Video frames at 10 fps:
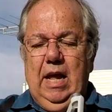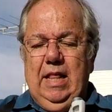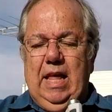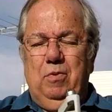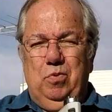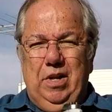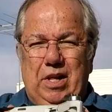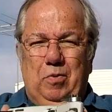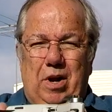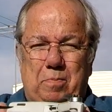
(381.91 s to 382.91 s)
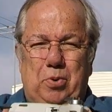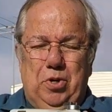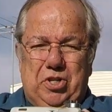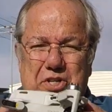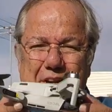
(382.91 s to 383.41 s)
They really want to
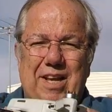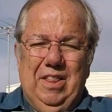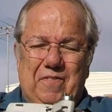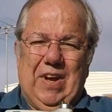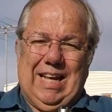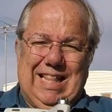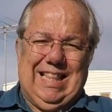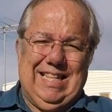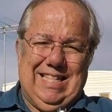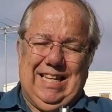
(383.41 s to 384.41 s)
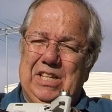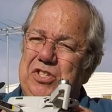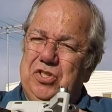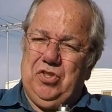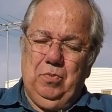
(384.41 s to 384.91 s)
push the fact that this thing is
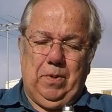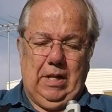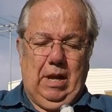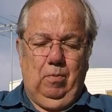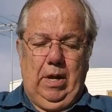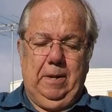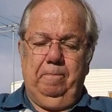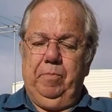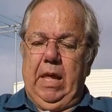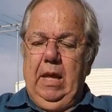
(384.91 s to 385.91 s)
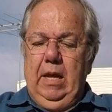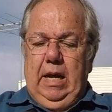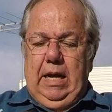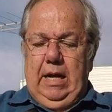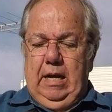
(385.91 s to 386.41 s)
super lightweight.
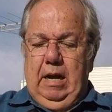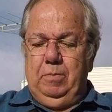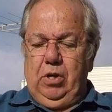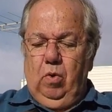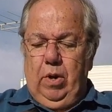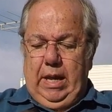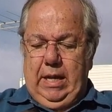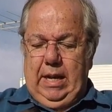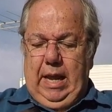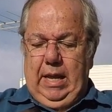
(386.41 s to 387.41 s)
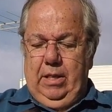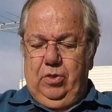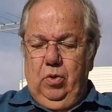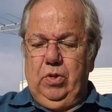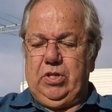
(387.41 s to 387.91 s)
I'm going to go ahead and
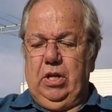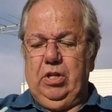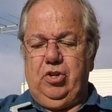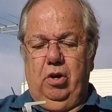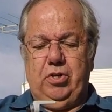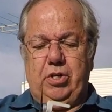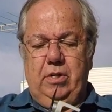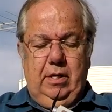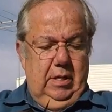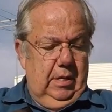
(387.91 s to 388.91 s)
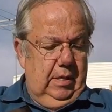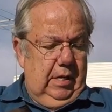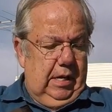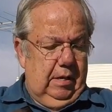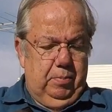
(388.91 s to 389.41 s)
throw this on the charger,
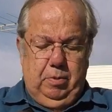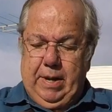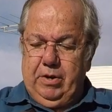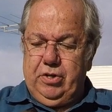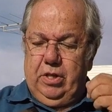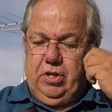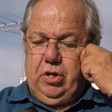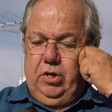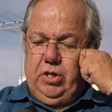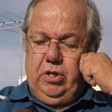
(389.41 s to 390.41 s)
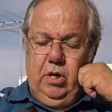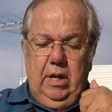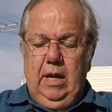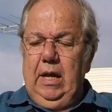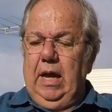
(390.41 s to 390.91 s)
put the batteries on the charger.
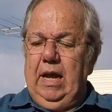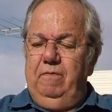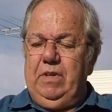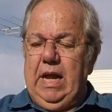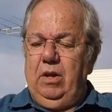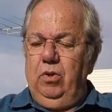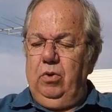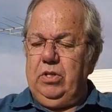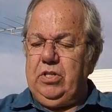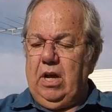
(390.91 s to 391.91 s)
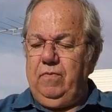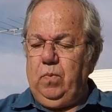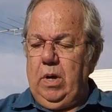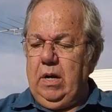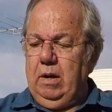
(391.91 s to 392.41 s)
I have downloaded
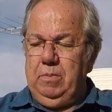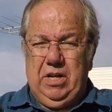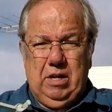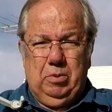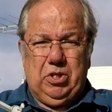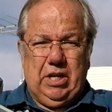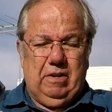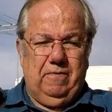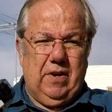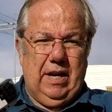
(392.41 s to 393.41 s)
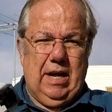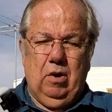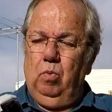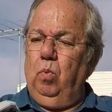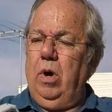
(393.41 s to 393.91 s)
software. I'm going to double check to find
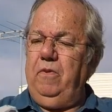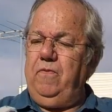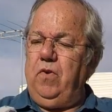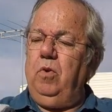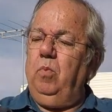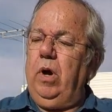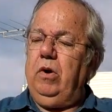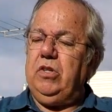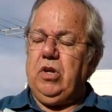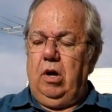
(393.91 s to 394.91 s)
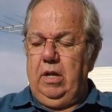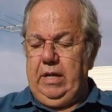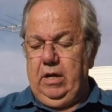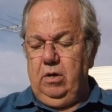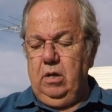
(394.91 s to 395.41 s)
out what firmware is on
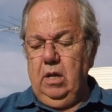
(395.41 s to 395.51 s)
here.